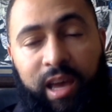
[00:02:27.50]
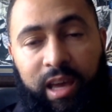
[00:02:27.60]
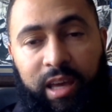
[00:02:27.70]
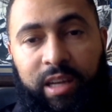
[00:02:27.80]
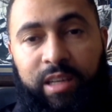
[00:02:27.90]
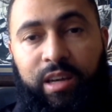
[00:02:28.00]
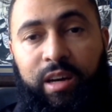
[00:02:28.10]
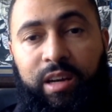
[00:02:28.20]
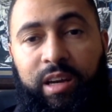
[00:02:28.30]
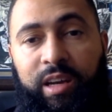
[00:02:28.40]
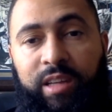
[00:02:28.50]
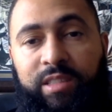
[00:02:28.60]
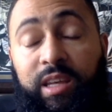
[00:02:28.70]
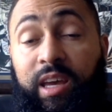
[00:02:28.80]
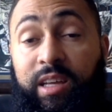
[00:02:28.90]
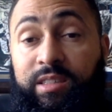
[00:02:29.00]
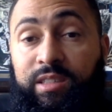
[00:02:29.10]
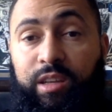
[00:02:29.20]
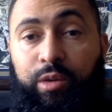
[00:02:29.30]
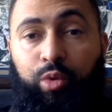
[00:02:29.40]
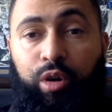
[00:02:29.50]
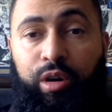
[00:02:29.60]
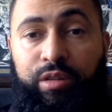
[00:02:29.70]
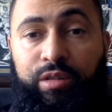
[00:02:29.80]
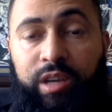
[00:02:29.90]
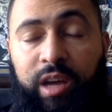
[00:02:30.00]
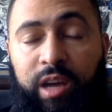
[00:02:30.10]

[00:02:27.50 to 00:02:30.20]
and get it done against the Kansas City Royals.